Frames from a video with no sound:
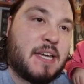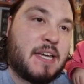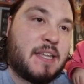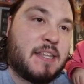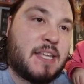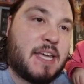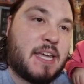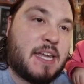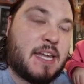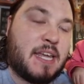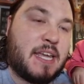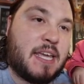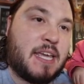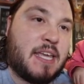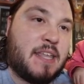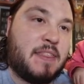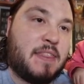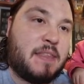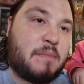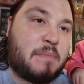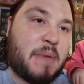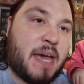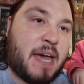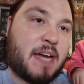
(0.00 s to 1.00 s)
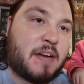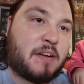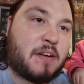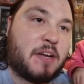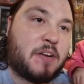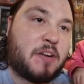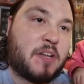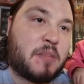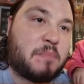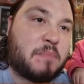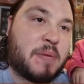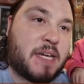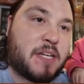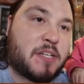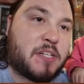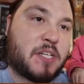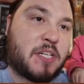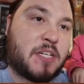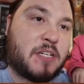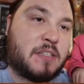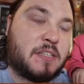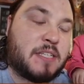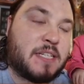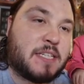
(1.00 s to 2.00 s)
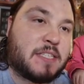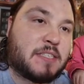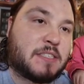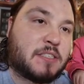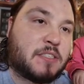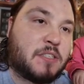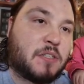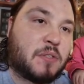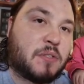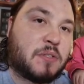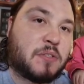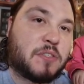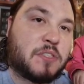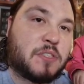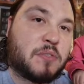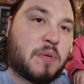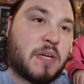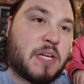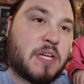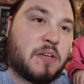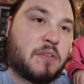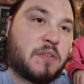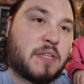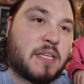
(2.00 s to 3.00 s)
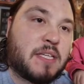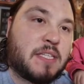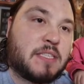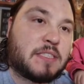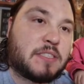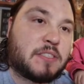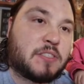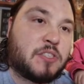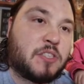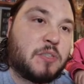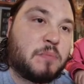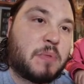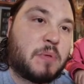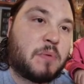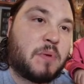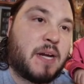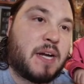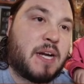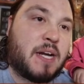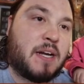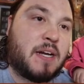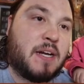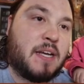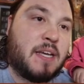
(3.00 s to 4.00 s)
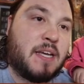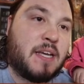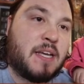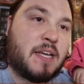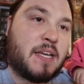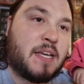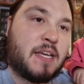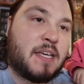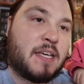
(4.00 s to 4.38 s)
And then in the background of the picture, it's gold, so I know that he's a super rare.